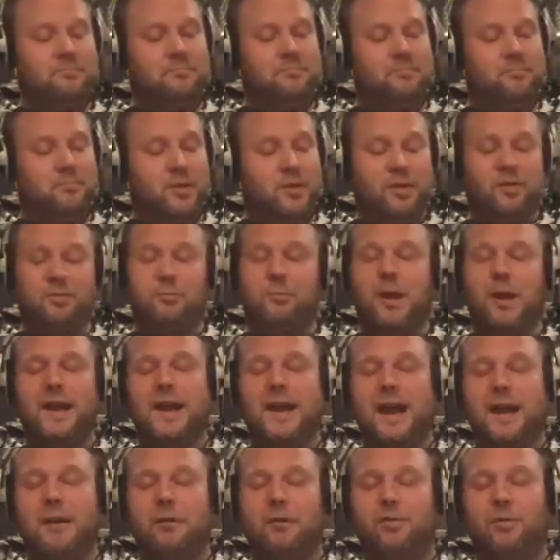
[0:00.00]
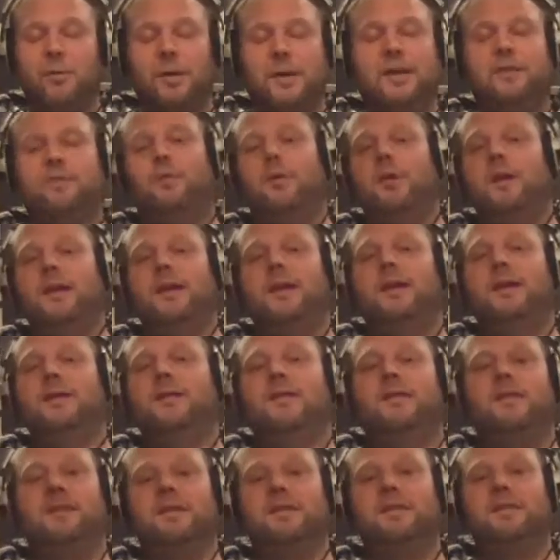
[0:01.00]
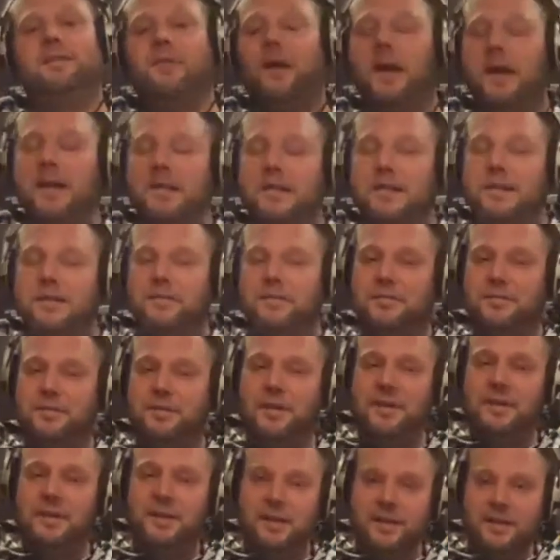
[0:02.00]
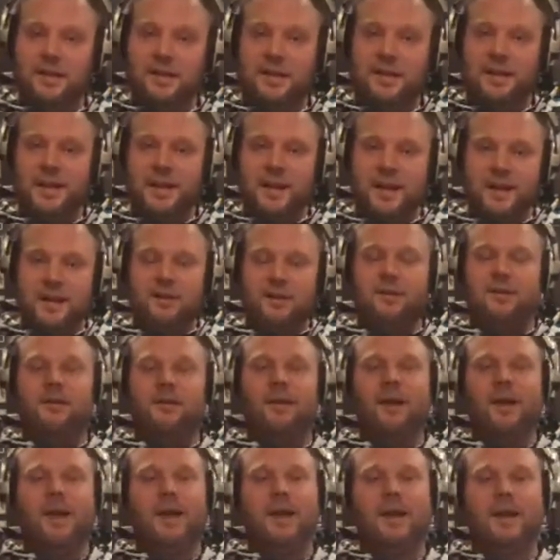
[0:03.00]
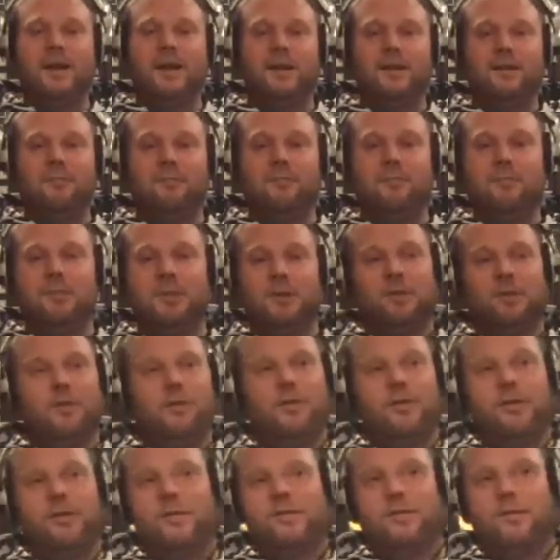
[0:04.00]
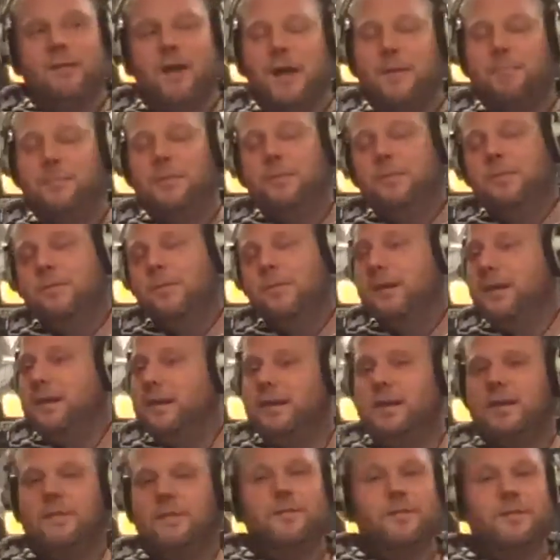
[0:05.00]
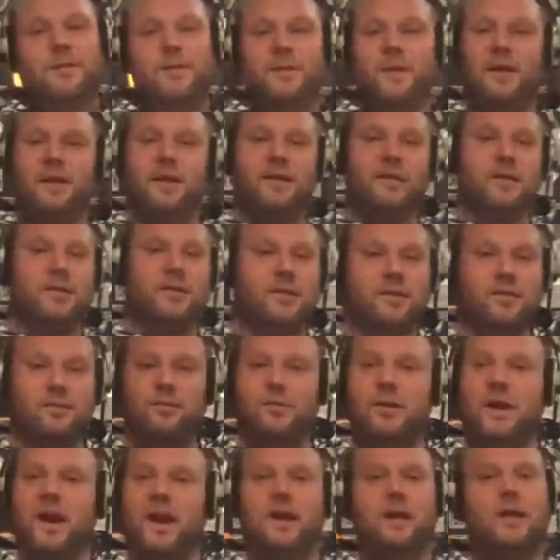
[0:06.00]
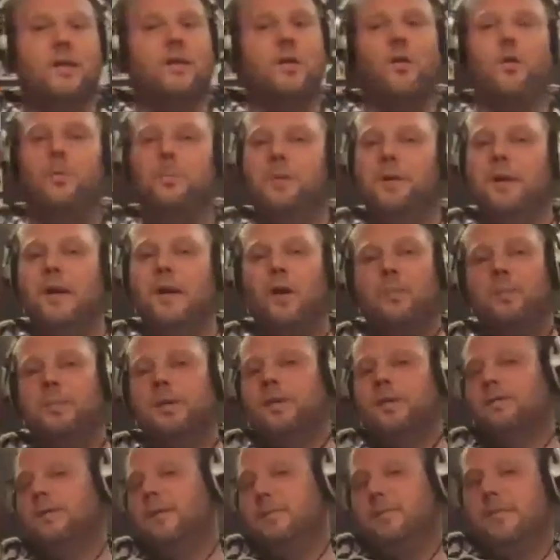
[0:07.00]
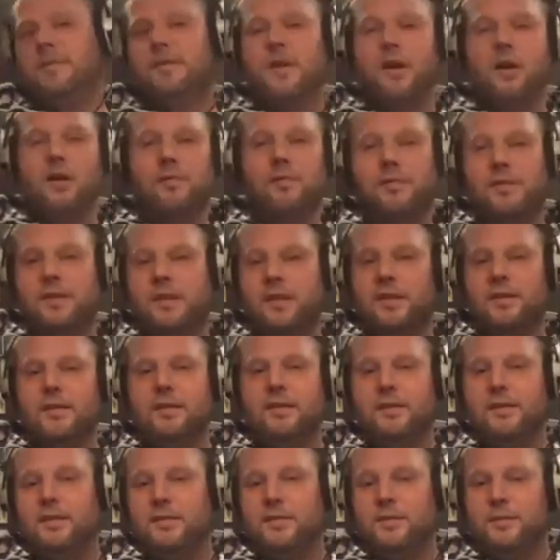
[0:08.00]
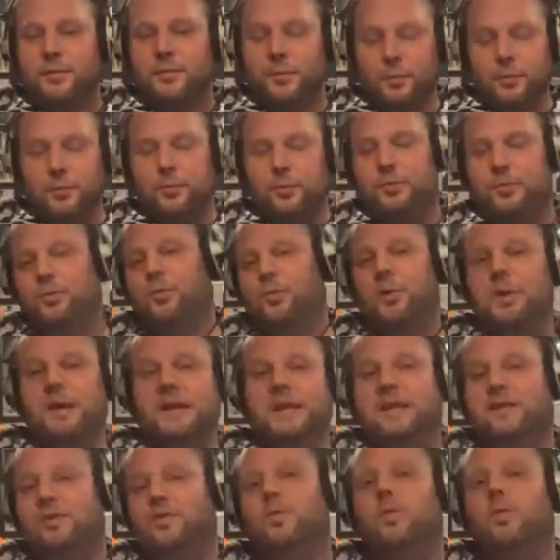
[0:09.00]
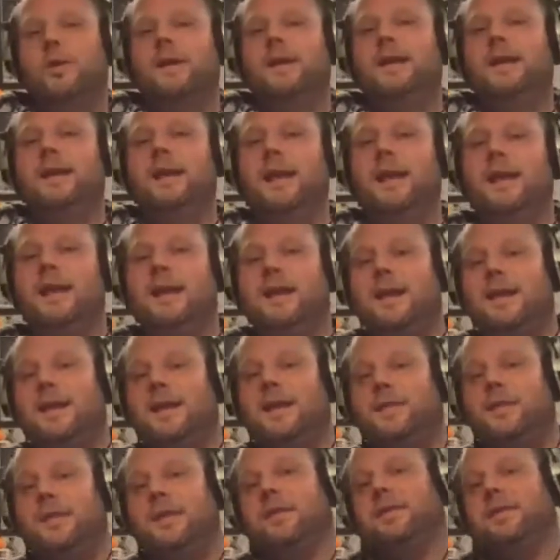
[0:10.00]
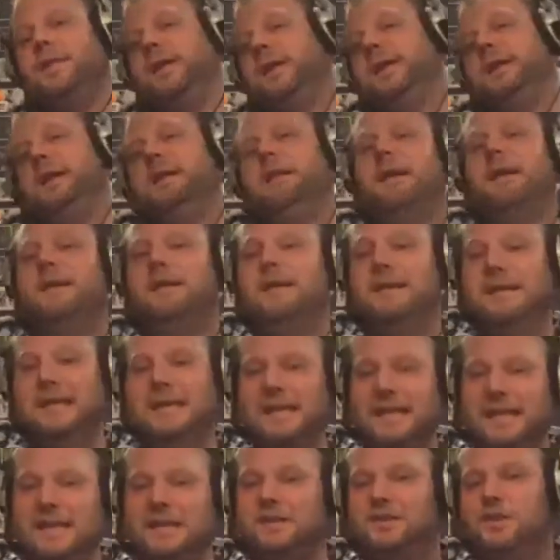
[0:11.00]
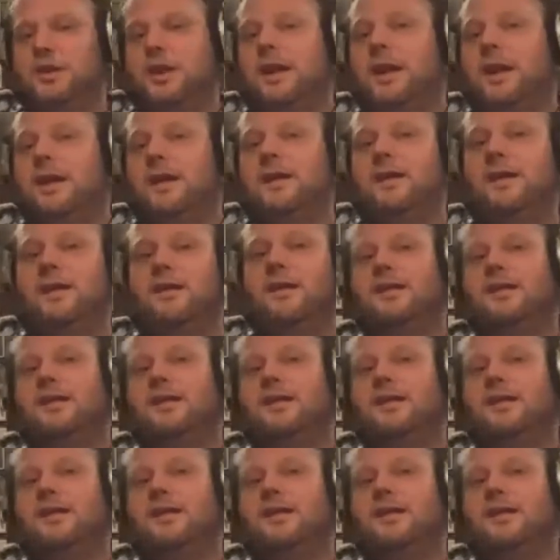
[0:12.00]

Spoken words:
This right now, 2020 is a divisive year, and you know there's a lot of people looking to different things to kind of cope and help get themselves through 2020, and I think thinking like a DJ